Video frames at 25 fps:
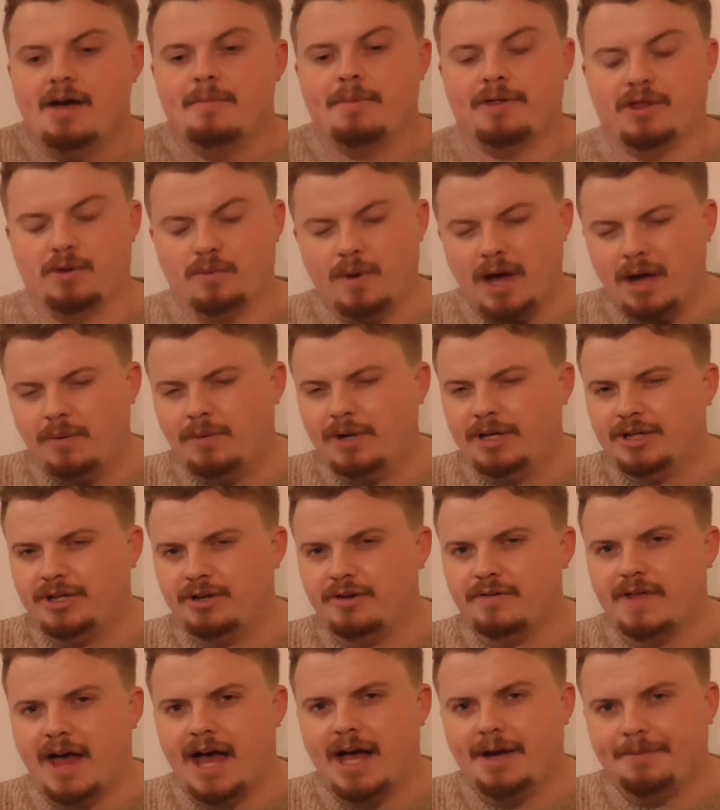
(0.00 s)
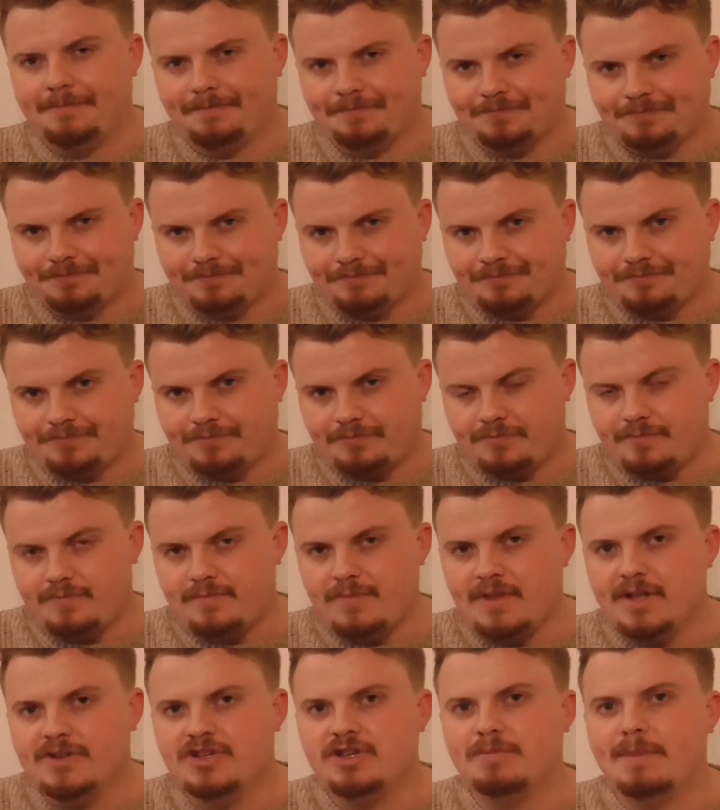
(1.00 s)
But the way we do that,
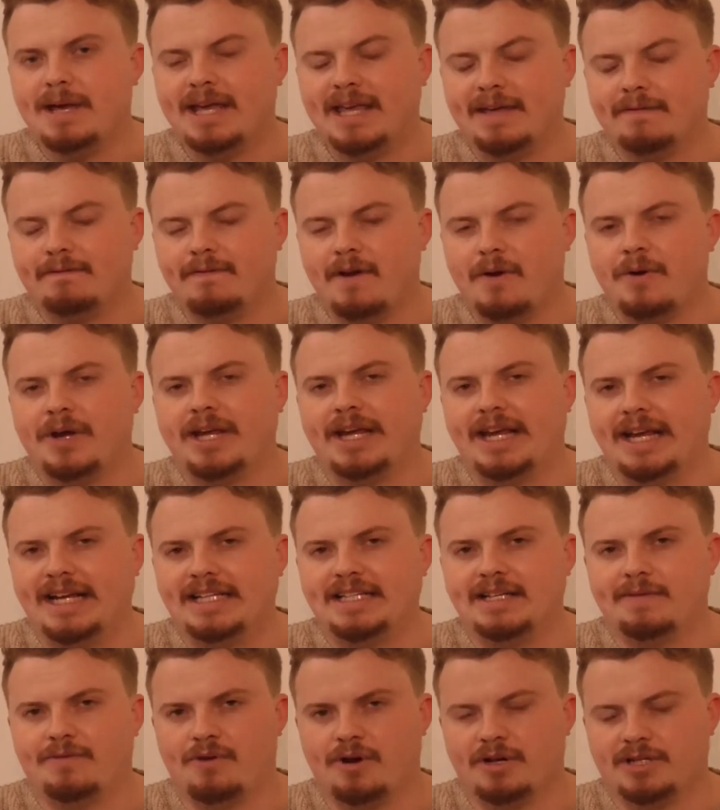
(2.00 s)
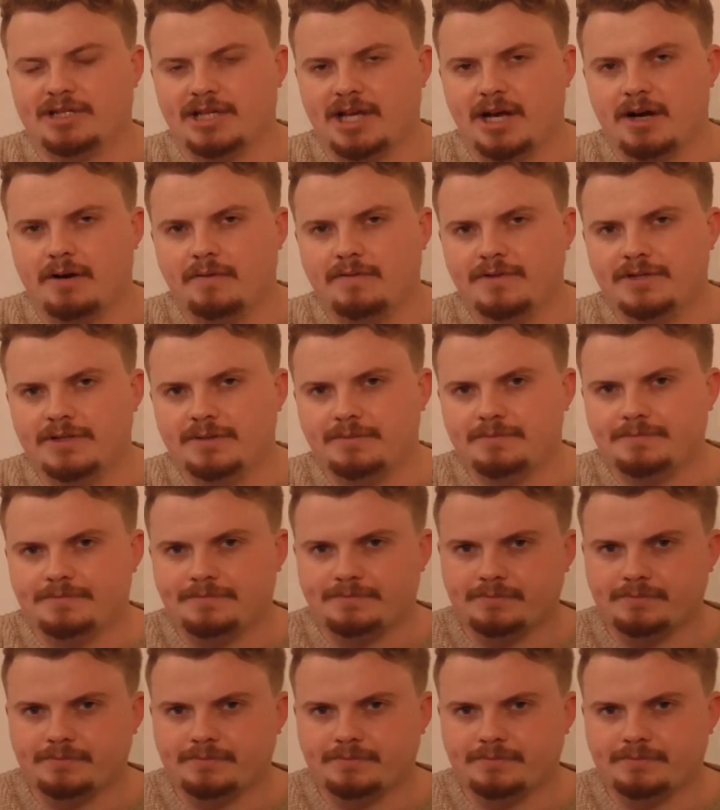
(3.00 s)
to make it very easy for ourselves,